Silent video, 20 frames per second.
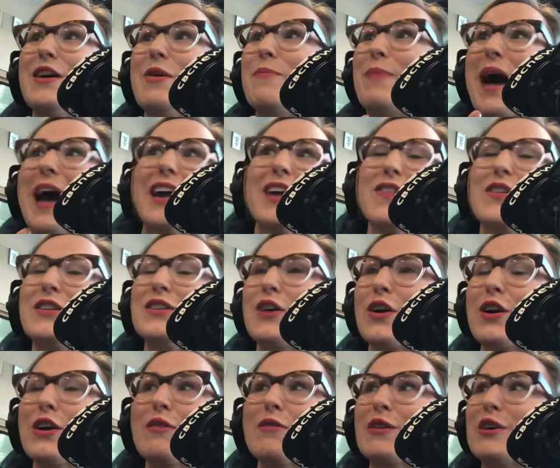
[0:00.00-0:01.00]
back in the
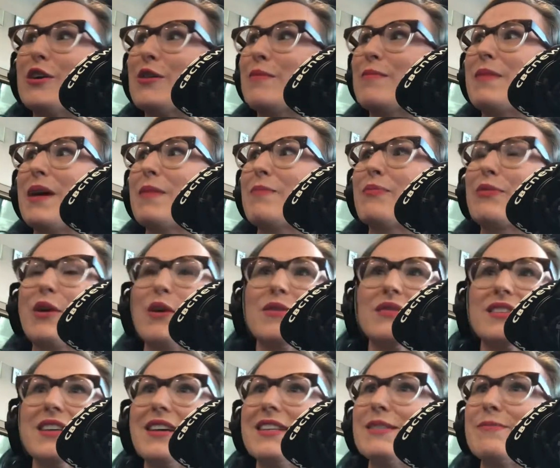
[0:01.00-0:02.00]
dark room, I
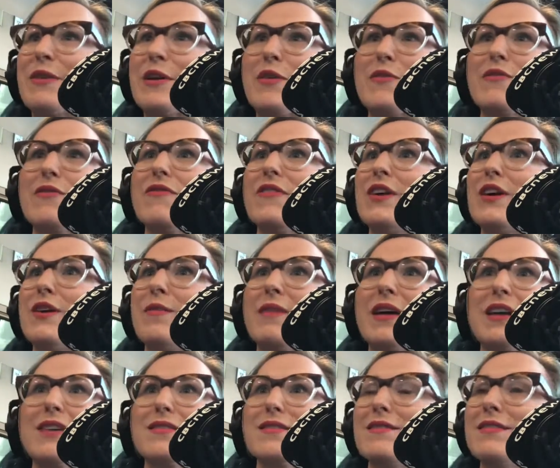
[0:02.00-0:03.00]
processed my own film,
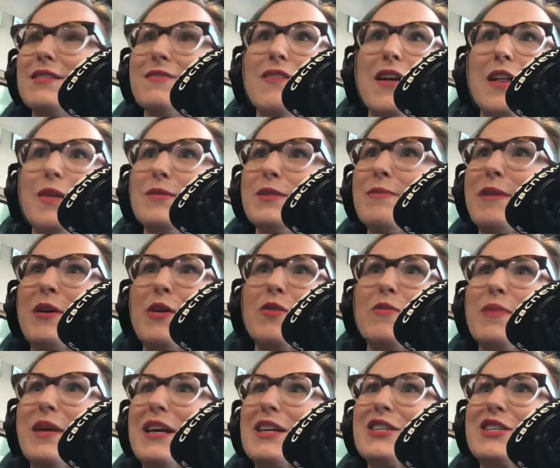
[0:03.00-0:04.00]
I developed my
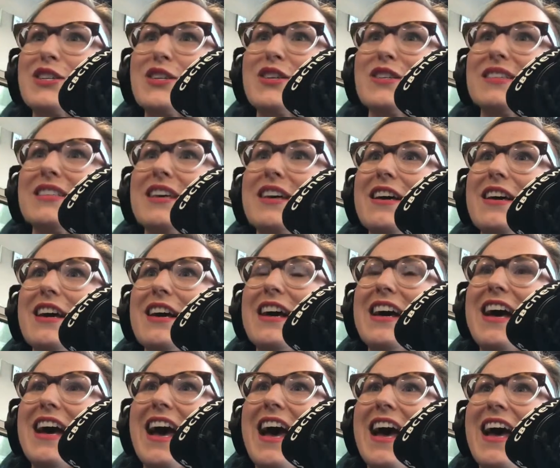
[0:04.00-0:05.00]
own pictures,
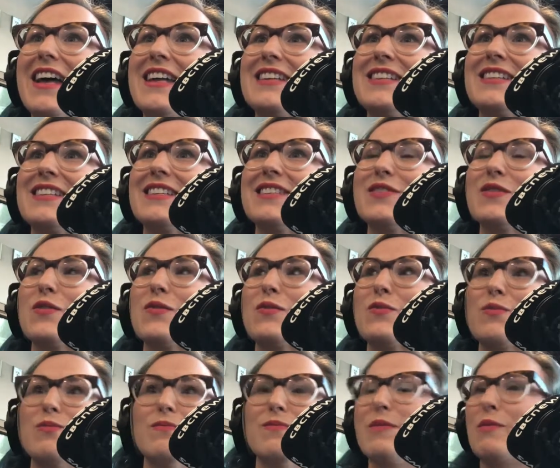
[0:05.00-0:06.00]
and
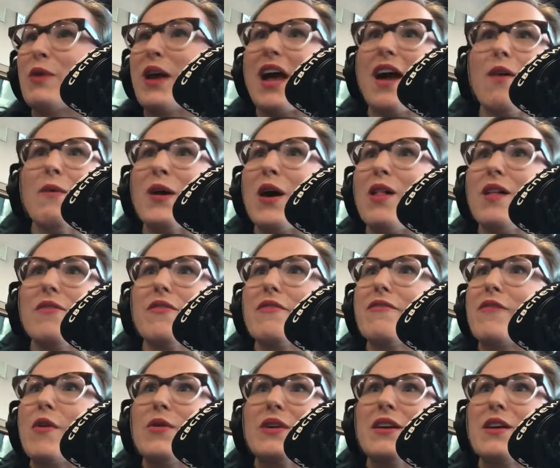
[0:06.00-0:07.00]
we, we all have a
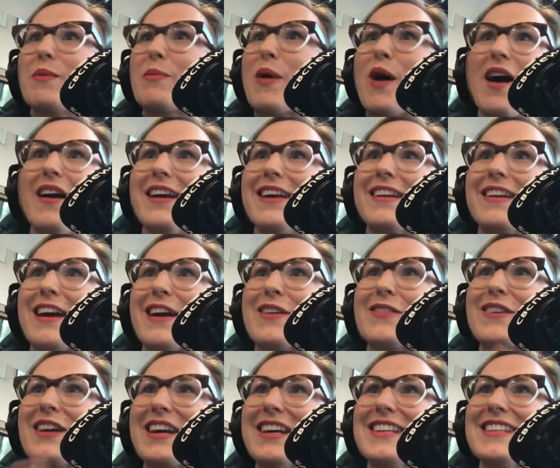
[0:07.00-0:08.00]
phone in our pocket now,
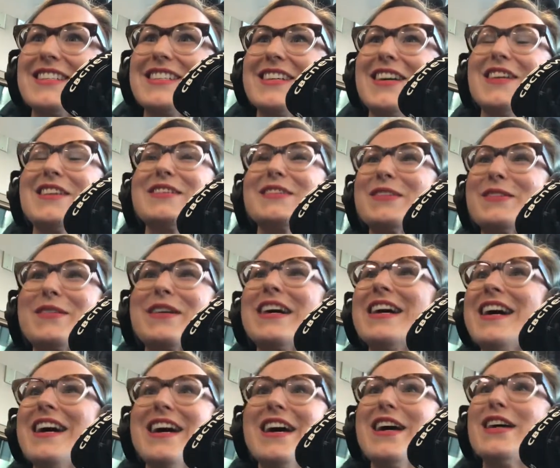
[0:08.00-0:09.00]
right? Mm -hmm. so
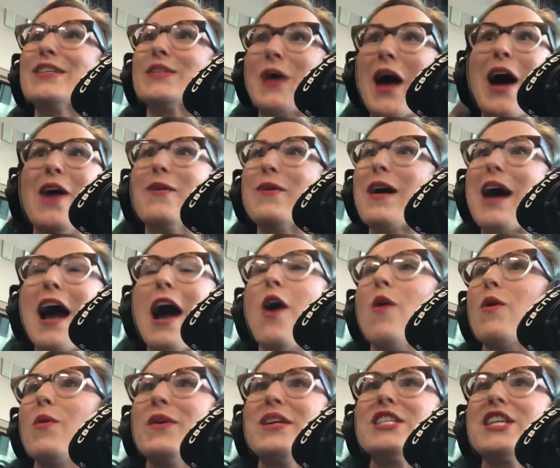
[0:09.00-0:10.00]
so how, how
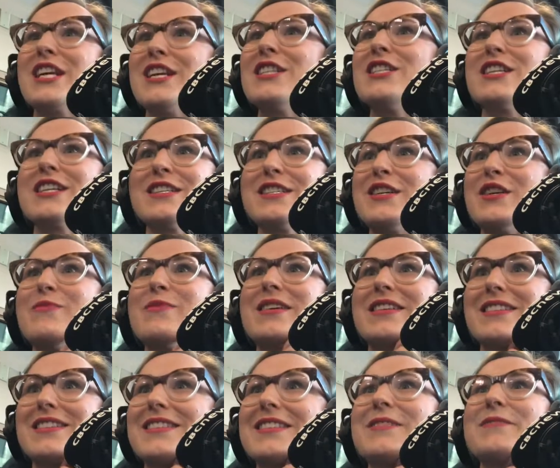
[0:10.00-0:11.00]
are we changing as
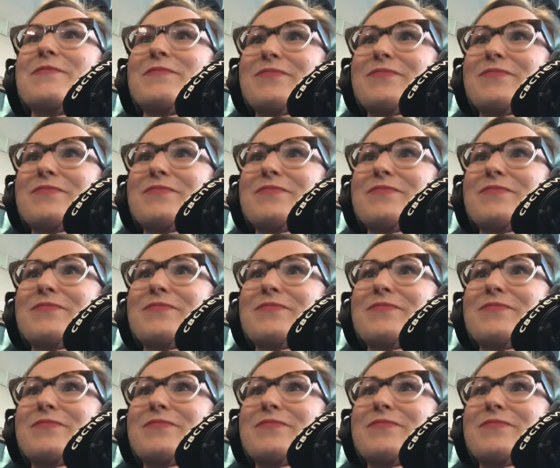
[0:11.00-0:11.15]
humans?